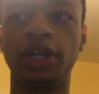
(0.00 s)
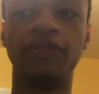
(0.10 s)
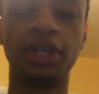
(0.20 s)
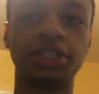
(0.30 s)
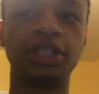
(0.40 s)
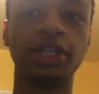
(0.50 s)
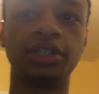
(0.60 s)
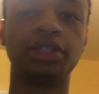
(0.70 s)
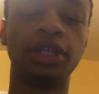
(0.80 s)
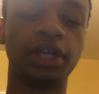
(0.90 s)
even
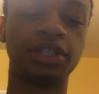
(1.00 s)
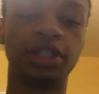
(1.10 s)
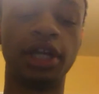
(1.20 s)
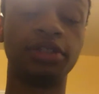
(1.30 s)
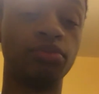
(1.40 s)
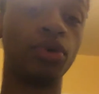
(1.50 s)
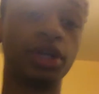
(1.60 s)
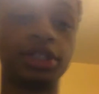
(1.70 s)
more